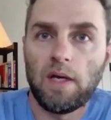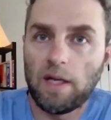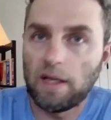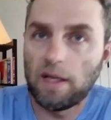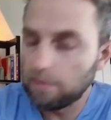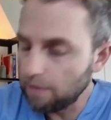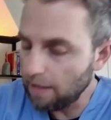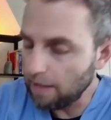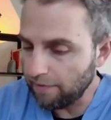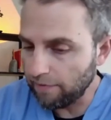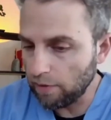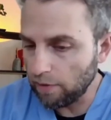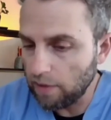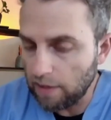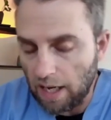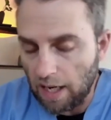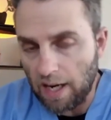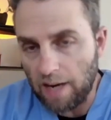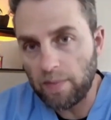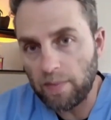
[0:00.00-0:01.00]
It's not very
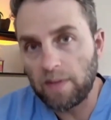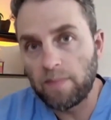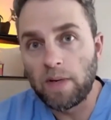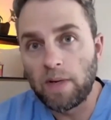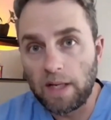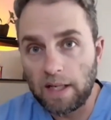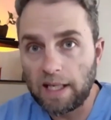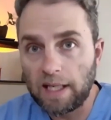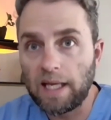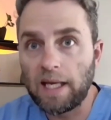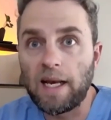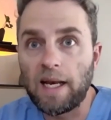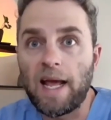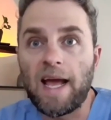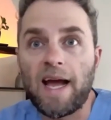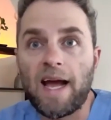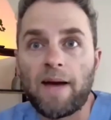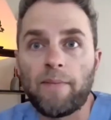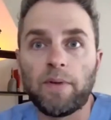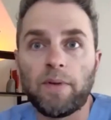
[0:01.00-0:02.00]
common, but it can
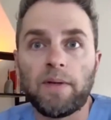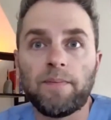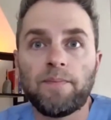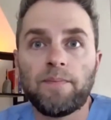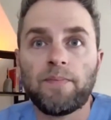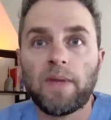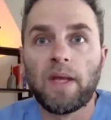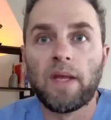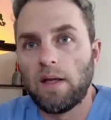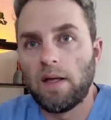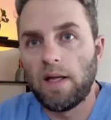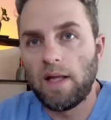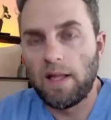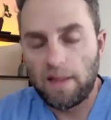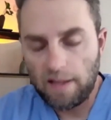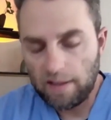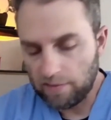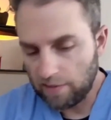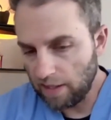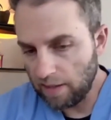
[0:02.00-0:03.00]
happen.
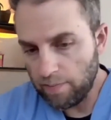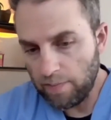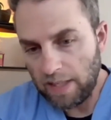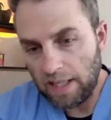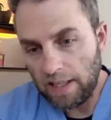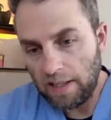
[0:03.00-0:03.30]
This can